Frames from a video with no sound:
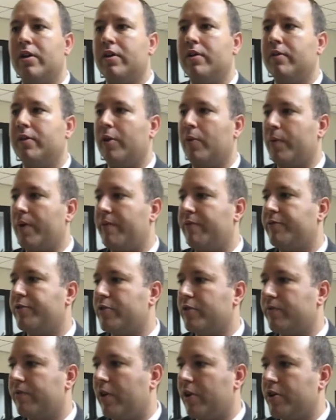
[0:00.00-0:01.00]
uh, you know, we have
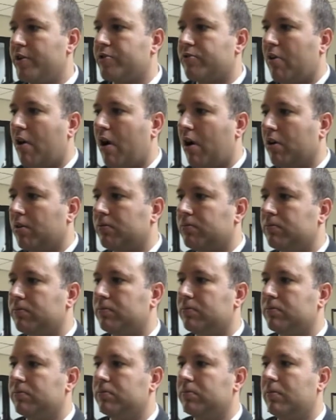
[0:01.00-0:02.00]
two very strong
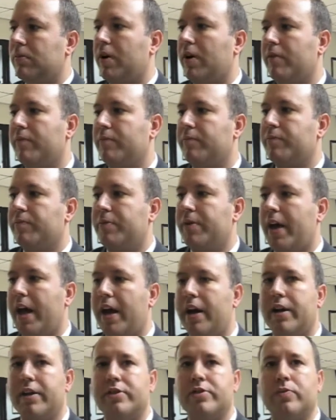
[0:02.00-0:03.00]
uh,
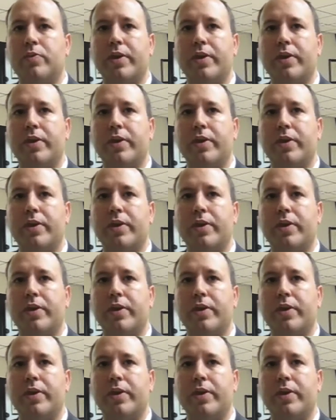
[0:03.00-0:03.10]
candidates.